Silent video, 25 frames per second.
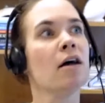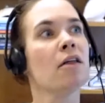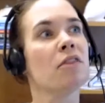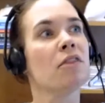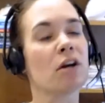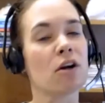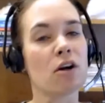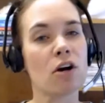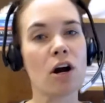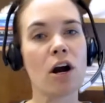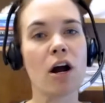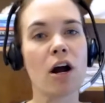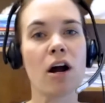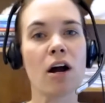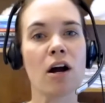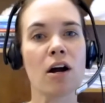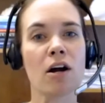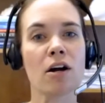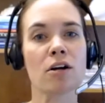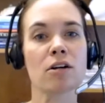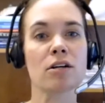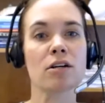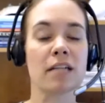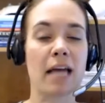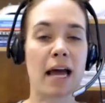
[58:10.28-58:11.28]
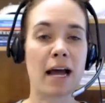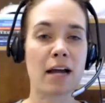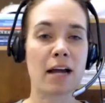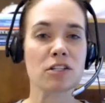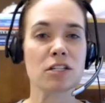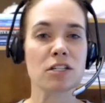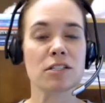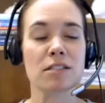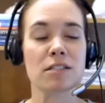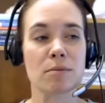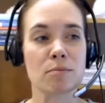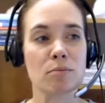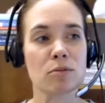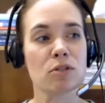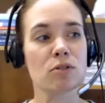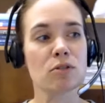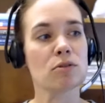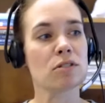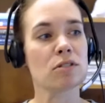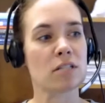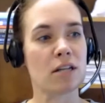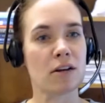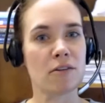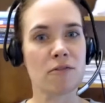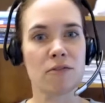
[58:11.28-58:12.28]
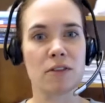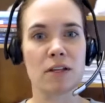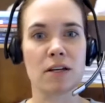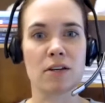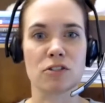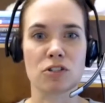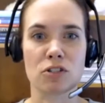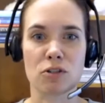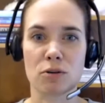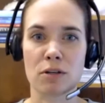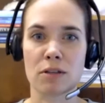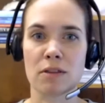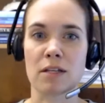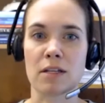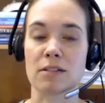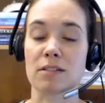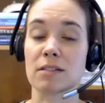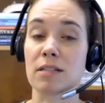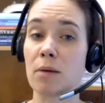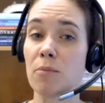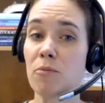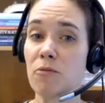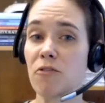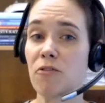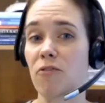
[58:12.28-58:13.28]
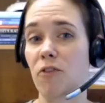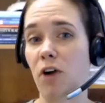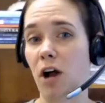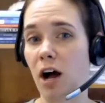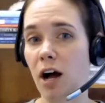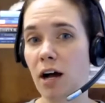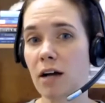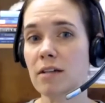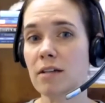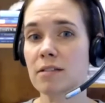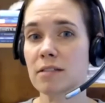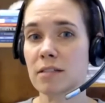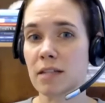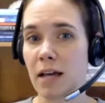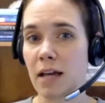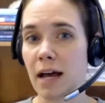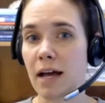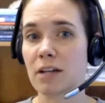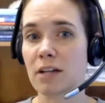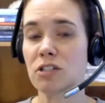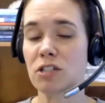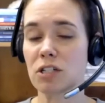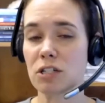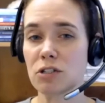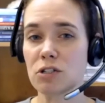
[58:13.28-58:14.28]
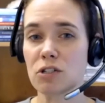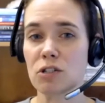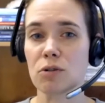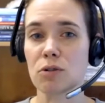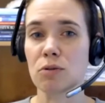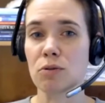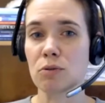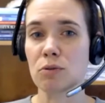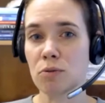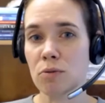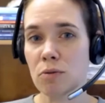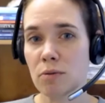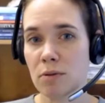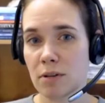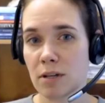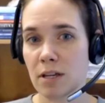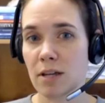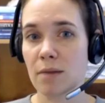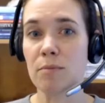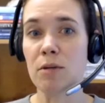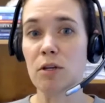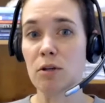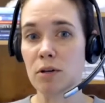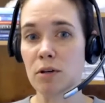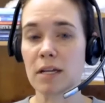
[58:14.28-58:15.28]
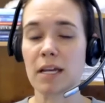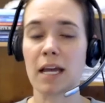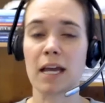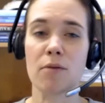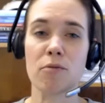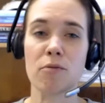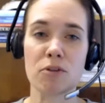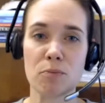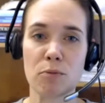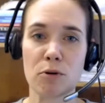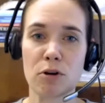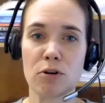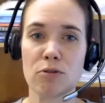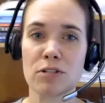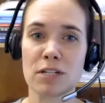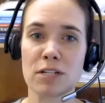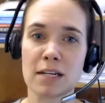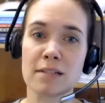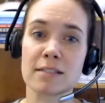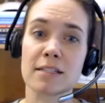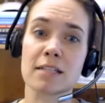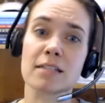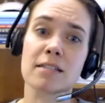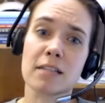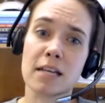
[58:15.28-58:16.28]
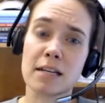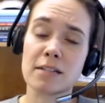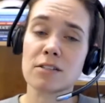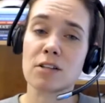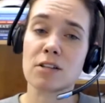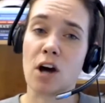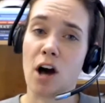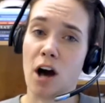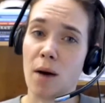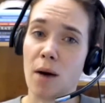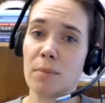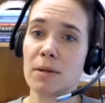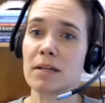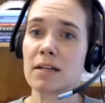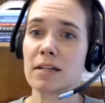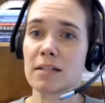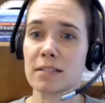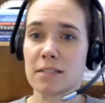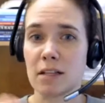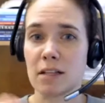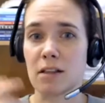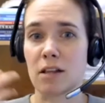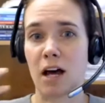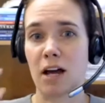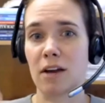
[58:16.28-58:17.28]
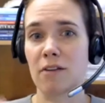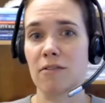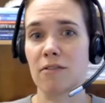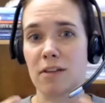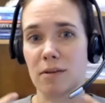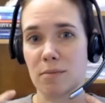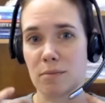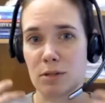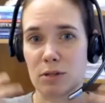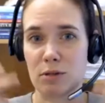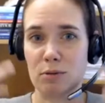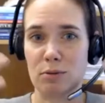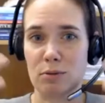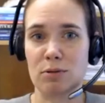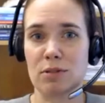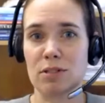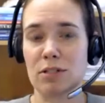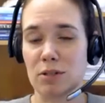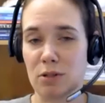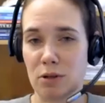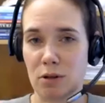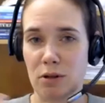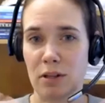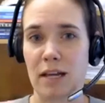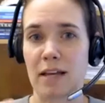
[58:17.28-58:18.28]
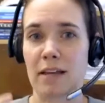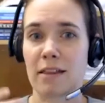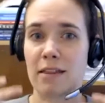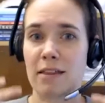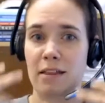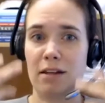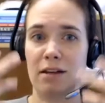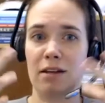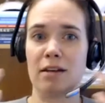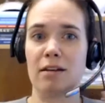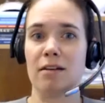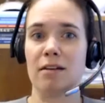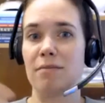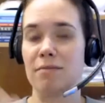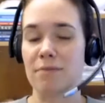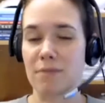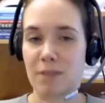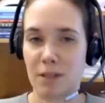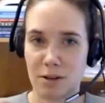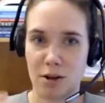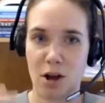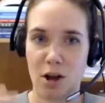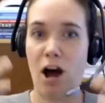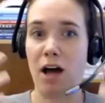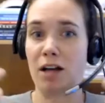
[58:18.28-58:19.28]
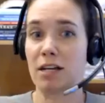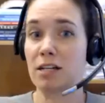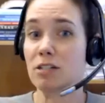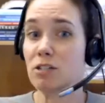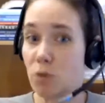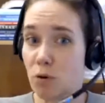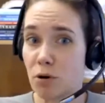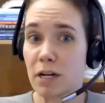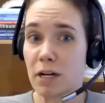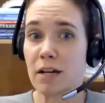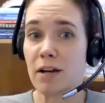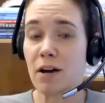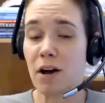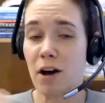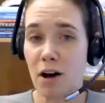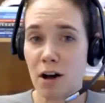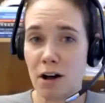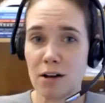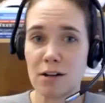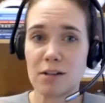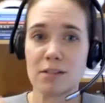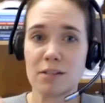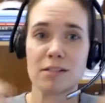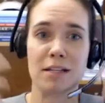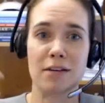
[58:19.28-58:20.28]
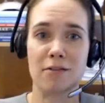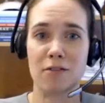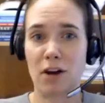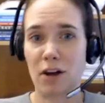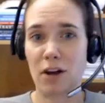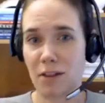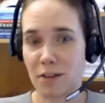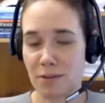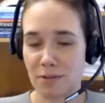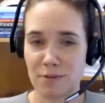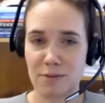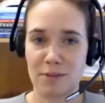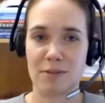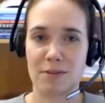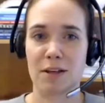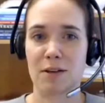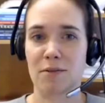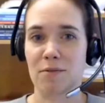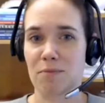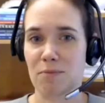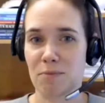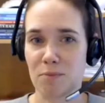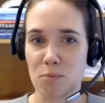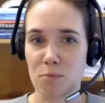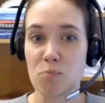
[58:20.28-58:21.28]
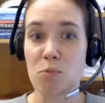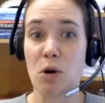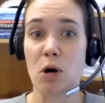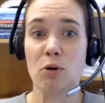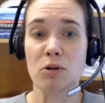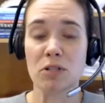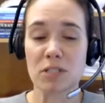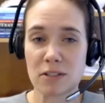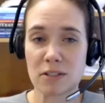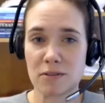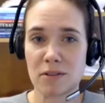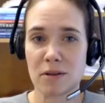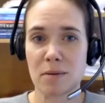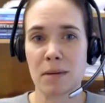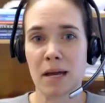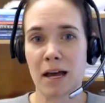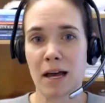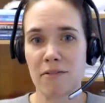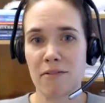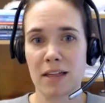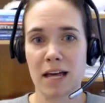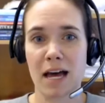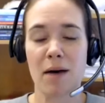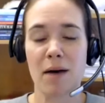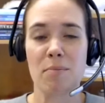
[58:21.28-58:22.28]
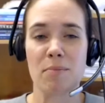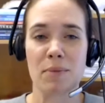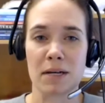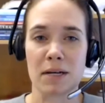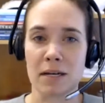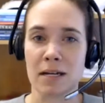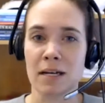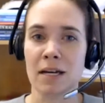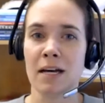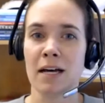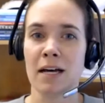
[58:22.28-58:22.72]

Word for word: there are actually some new stuff that's showing that some frogs actually do communicate with proteins it's less common because a lot of them use you know like the the auditory calls they've got they most of them have that but